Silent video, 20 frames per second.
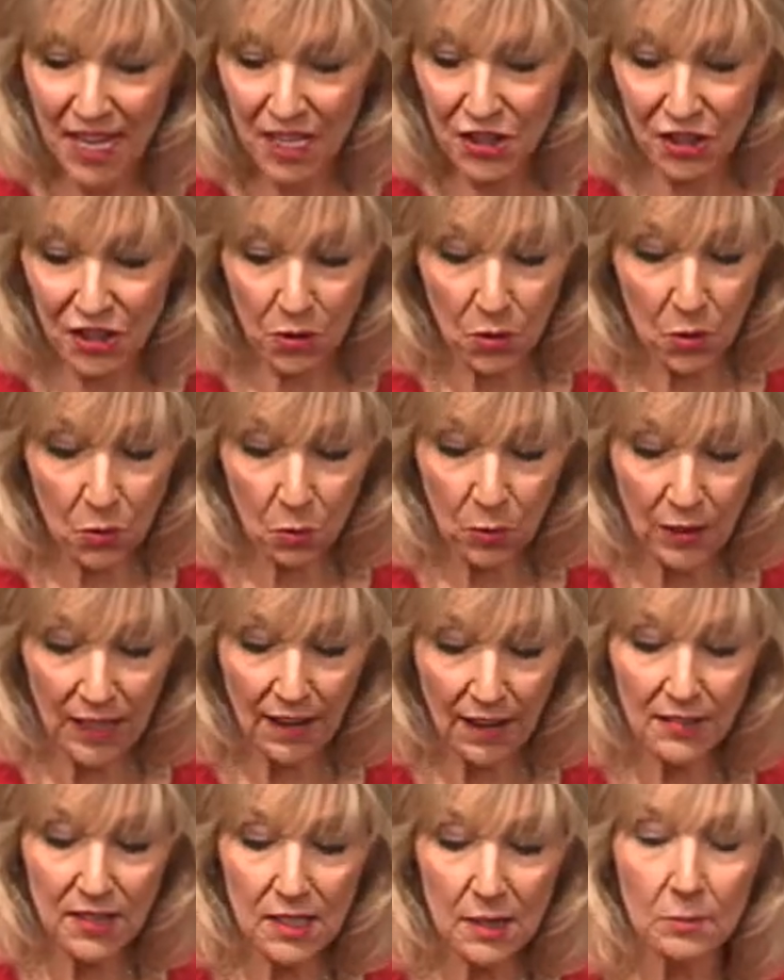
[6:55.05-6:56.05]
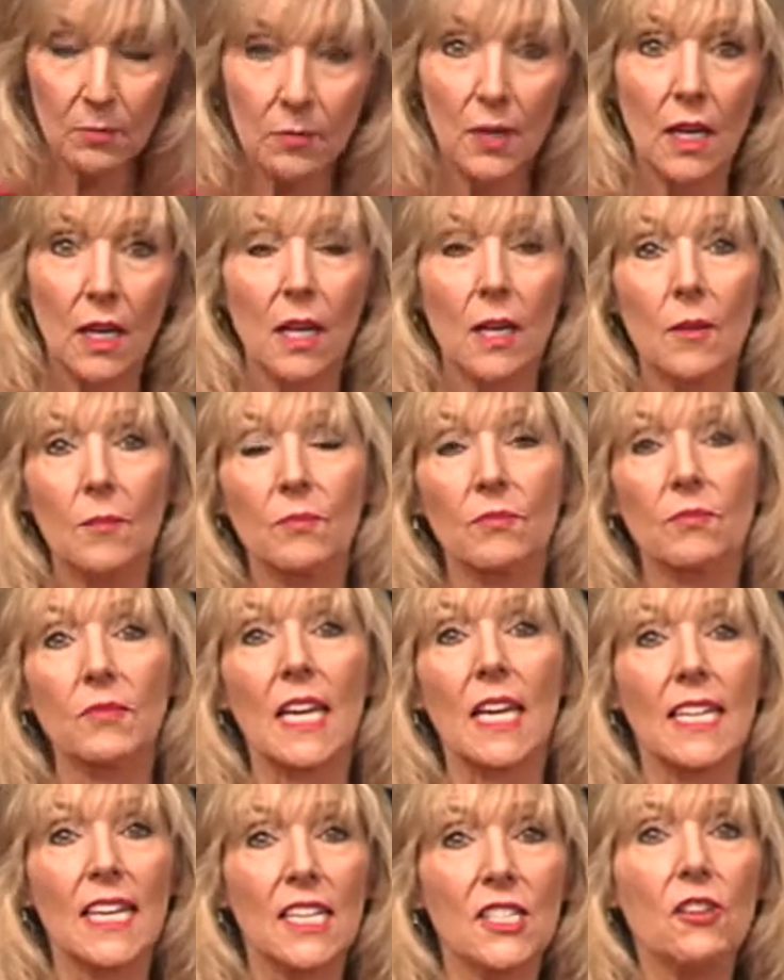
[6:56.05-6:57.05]
So we have some
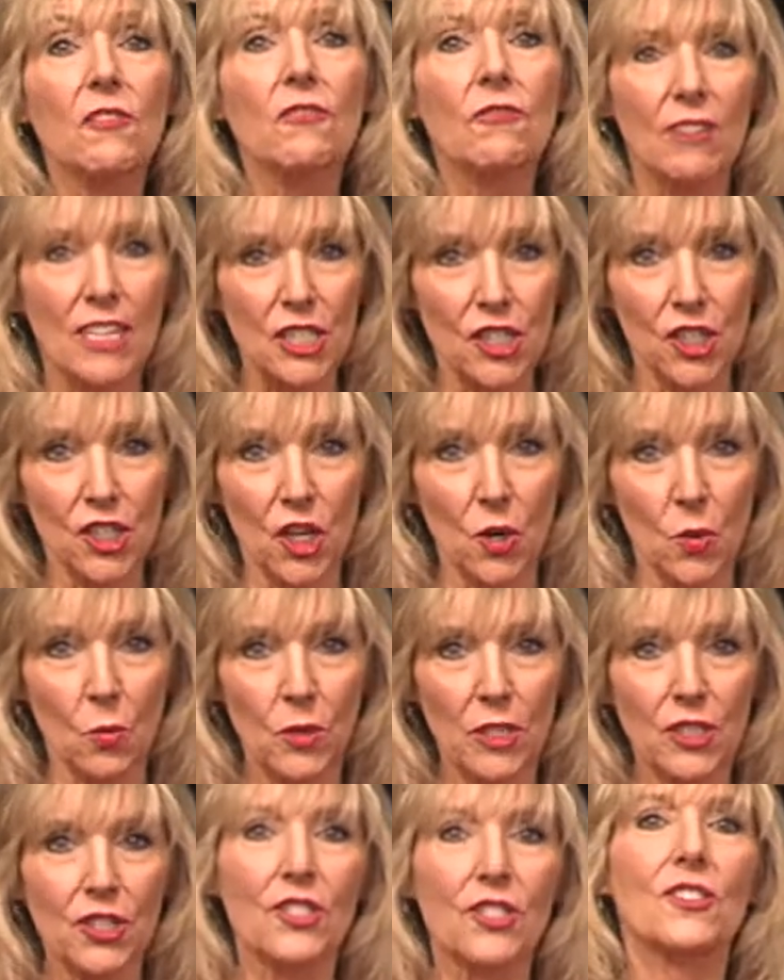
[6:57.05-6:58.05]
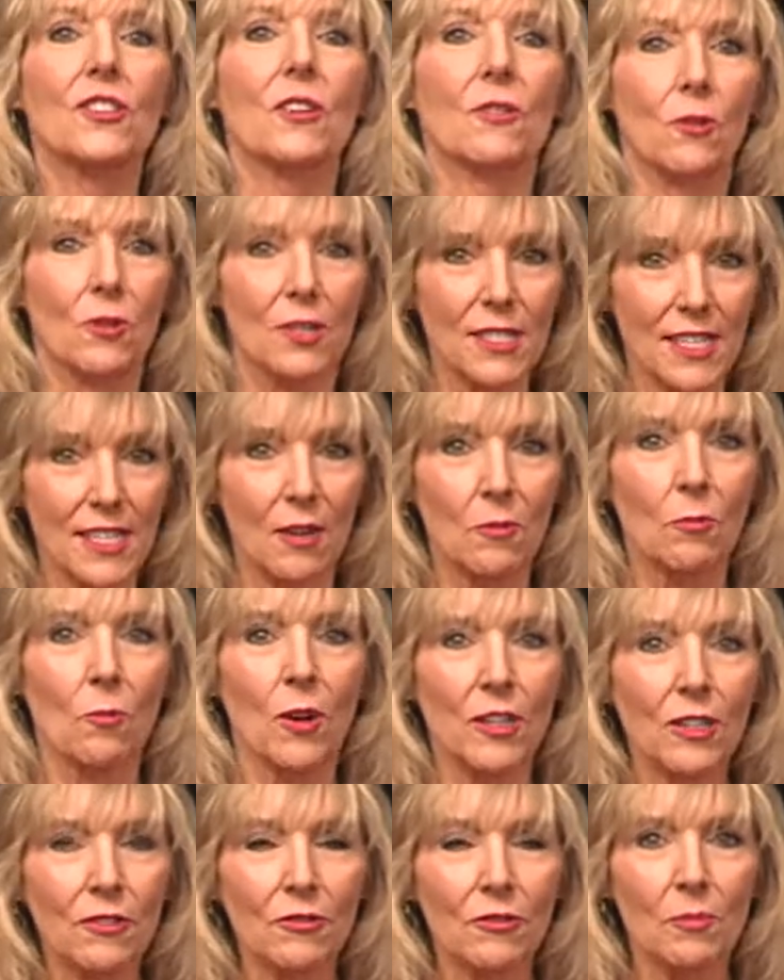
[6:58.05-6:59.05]
queso fresco, which is, of course, that
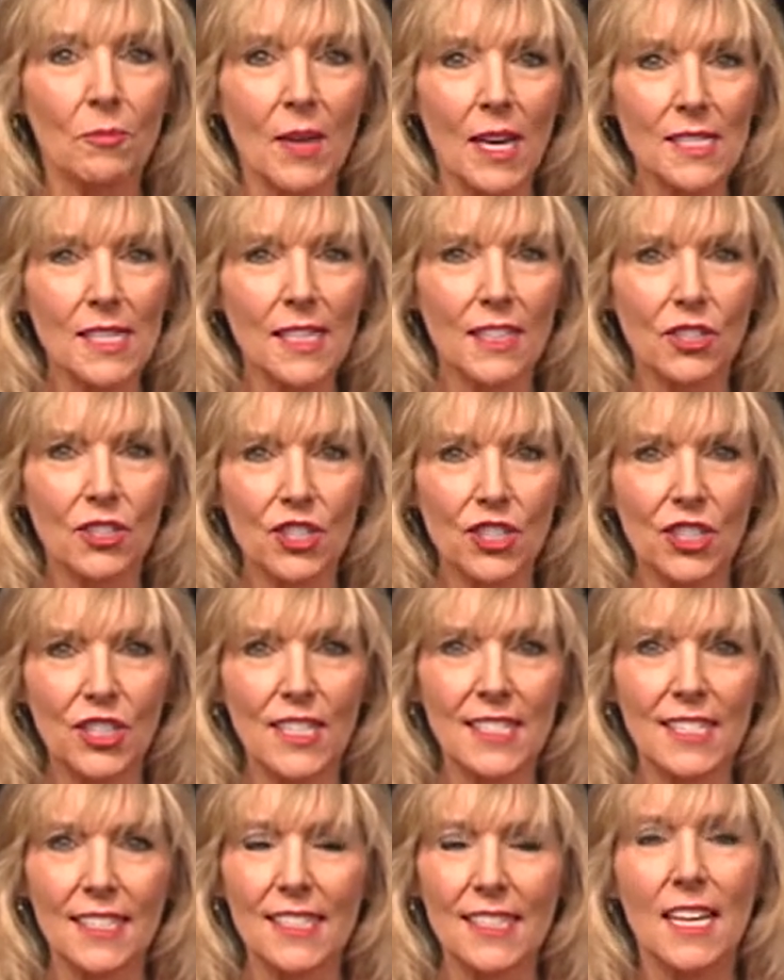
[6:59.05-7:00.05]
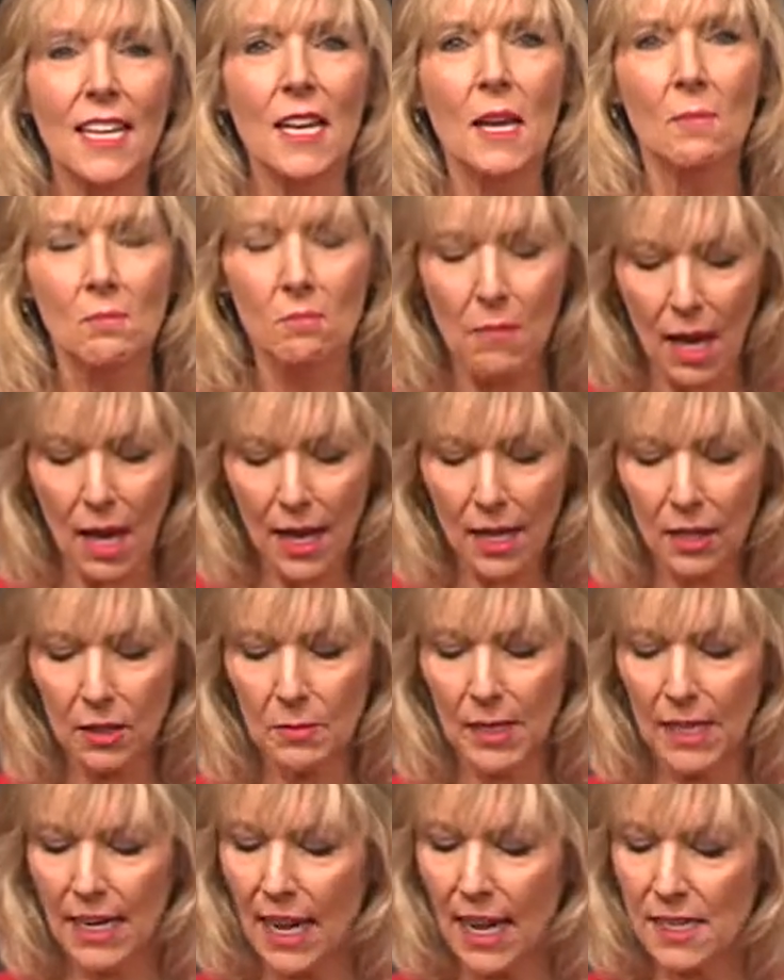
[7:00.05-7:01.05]
wonderful Mexican cheese. It's mild,
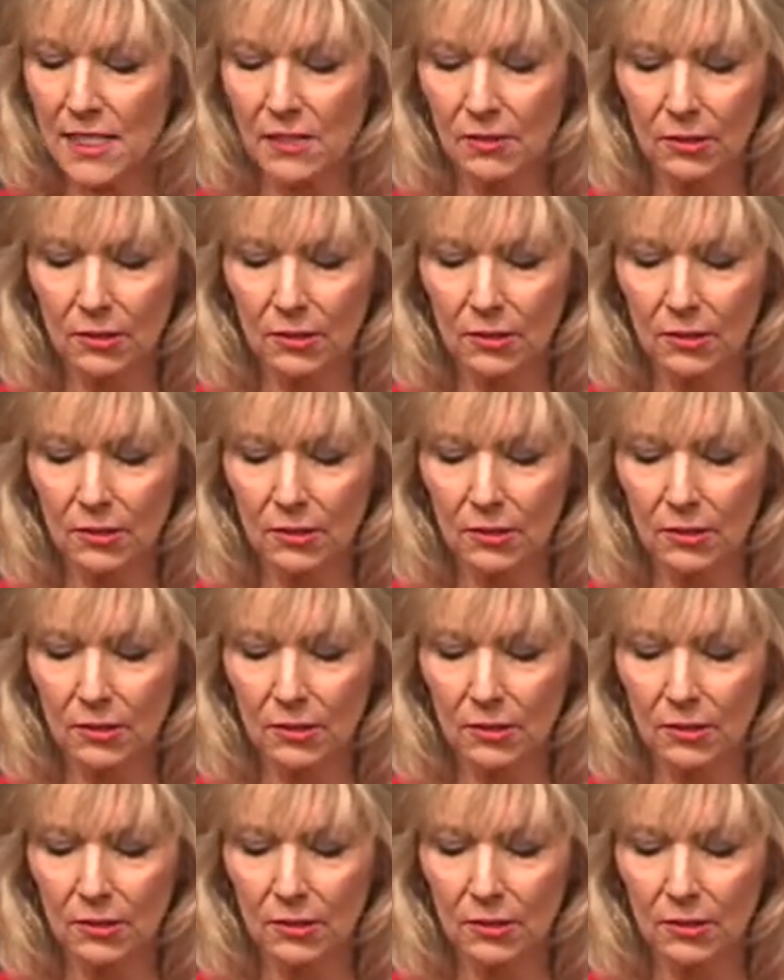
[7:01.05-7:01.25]
but it has a